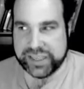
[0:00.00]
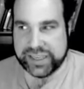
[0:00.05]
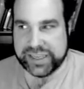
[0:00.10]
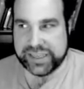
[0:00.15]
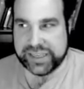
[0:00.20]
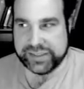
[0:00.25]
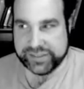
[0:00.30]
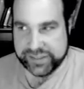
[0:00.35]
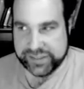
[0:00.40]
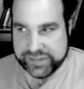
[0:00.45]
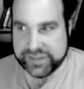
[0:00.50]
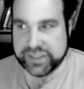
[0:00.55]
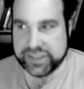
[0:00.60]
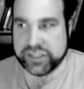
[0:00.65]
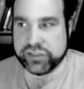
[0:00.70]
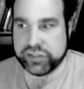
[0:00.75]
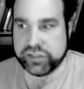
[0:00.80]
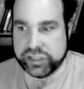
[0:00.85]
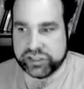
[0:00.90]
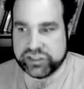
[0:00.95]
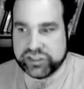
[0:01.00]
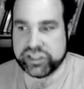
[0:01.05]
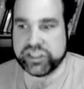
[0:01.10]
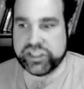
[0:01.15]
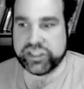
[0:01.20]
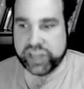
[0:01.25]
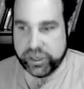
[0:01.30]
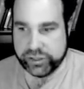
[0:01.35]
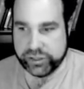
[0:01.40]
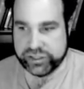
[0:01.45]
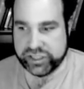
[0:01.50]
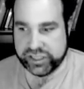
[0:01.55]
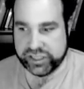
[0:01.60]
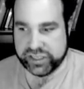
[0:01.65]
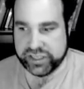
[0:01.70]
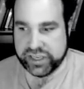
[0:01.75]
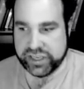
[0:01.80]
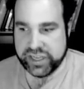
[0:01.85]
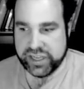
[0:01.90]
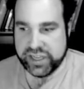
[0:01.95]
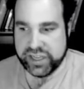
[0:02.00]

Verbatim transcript: consistent Christian notion